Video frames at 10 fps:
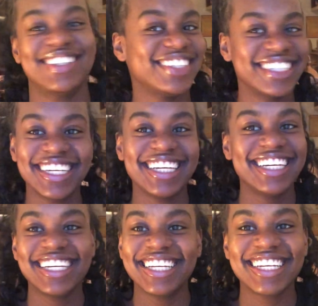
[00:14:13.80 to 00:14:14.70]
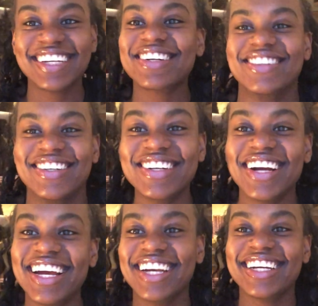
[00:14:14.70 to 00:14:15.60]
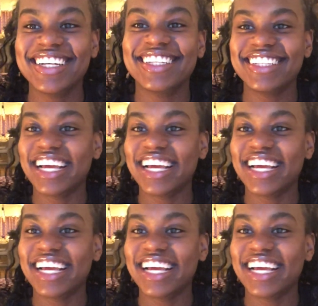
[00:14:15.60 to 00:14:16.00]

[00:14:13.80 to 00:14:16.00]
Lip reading: No, we're eating our feelings right now.